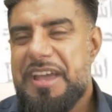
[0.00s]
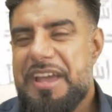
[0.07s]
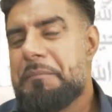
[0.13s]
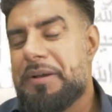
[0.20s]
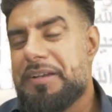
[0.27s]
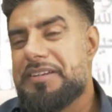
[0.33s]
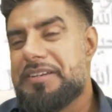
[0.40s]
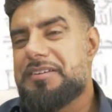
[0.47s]

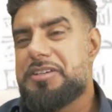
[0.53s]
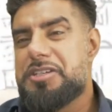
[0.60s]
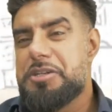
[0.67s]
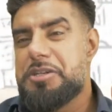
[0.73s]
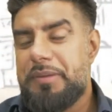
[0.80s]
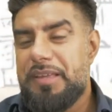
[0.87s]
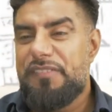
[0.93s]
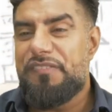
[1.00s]
but to
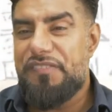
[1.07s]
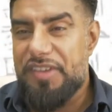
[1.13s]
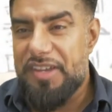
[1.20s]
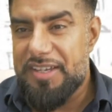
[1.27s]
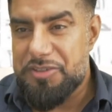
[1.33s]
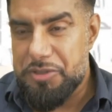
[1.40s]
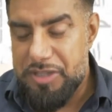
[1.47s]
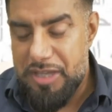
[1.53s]
be
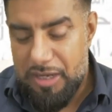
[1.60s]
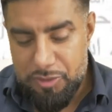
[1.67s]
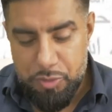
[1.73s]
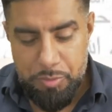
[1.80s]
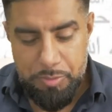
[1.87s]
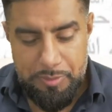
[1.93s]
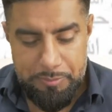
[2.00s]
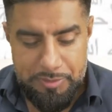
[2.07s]
fair to
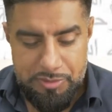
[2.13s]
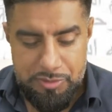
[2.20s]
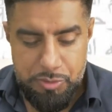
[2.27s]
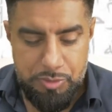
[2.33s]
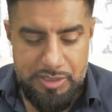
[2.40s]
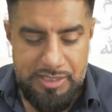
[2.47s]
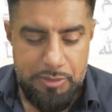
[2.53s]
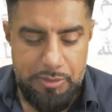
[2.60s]
Yaqub
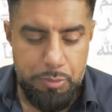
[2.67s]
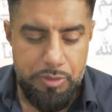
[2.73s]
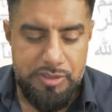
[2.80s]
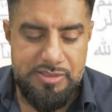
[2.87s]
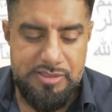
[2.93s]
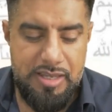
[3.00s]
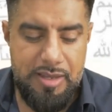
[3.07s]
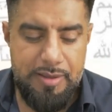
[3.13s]
al-Mansur, he
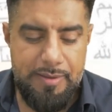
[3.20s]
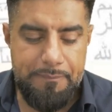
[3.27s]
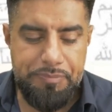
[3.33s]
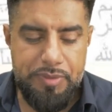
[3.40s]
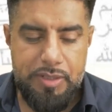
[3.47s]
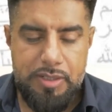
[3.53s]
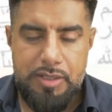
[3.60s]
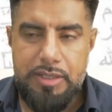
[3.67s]
was
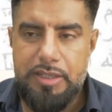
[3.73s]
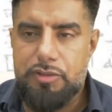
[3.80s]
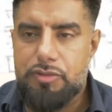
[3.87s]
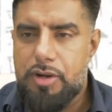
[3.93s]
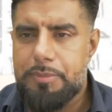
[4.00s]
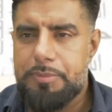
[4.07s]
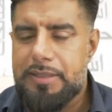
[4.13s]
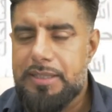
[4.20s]

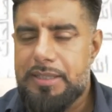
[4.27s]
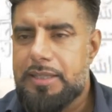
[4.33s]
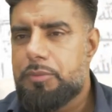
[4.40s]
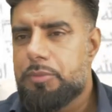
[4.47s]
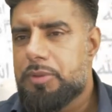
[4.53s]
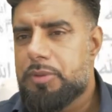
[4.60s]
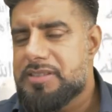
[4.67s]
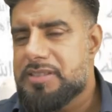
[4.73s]
incredibly, he
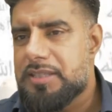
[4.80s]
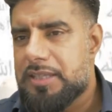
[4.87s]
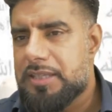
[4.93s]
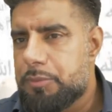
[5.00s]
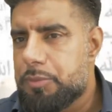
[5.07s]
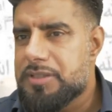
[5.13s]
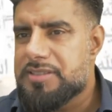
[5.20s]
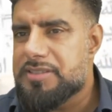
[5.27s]
was
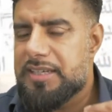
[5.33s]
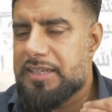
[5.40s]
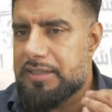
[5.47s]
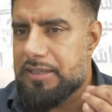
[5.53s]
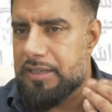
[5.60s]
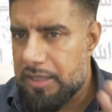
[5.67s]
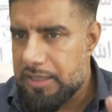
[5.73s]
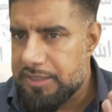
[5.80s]
an
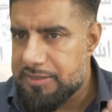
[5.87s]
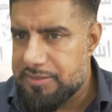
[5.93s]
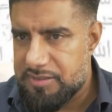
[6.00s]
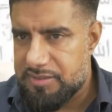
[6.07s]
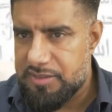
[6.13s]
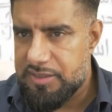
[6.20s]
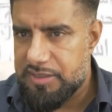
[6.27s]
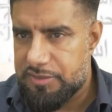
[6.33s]

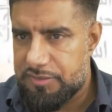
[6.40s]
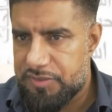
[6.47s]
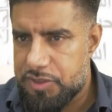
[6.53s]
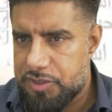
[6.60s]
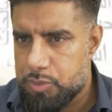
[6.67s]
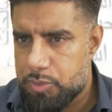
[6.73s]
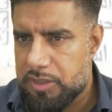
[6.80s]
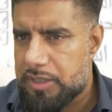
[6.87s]
enlightened
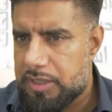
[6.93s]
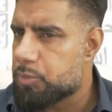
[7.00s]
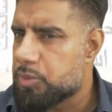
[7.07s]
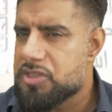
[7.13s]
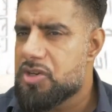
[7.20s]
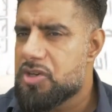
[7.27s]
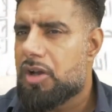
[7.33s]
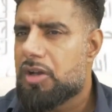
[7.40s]
individual and
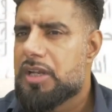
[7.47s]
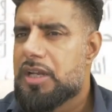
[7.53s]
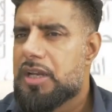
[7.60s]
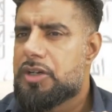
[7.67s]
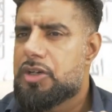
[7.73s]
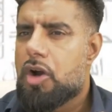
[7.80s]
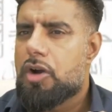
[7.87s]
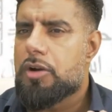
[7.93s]
was not
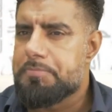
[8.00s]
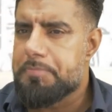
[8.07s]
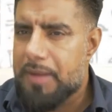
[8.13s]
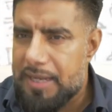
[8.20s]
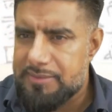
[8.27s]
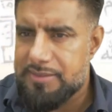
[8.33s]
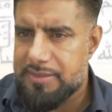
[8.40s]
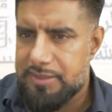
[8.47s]

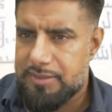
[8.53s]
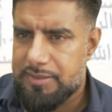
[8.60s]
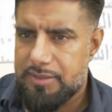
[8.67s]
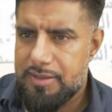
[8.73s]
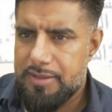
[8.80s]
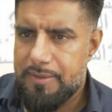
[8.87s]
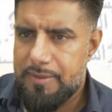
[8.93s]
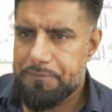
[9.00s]
dogmatic
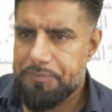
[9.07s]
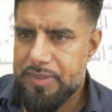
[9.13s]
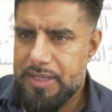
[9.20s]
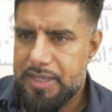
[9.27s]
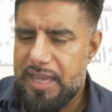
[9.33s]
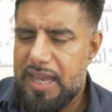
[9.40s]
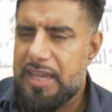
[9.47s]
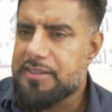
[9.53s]

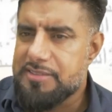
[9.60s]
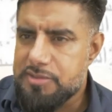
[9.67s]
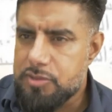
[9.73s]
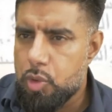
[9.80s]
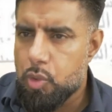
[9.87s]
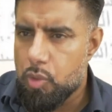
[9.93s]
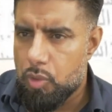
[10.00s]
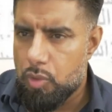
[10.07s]
at his
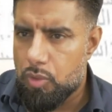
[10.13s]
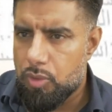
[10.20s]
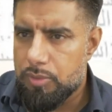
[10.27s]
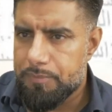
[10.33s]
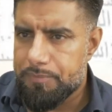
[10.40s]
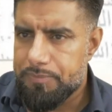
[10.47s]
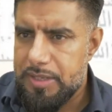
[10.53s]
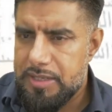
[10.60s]
core.
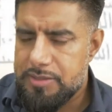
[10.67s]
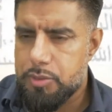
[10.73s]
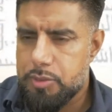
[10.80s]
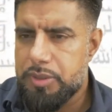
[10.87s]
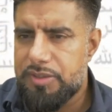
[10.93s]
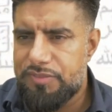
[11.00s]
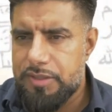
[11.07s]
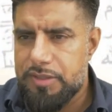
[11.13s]
So
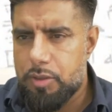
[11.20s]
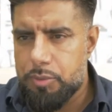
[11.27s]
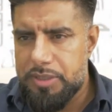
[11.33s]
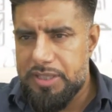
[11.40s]
even though he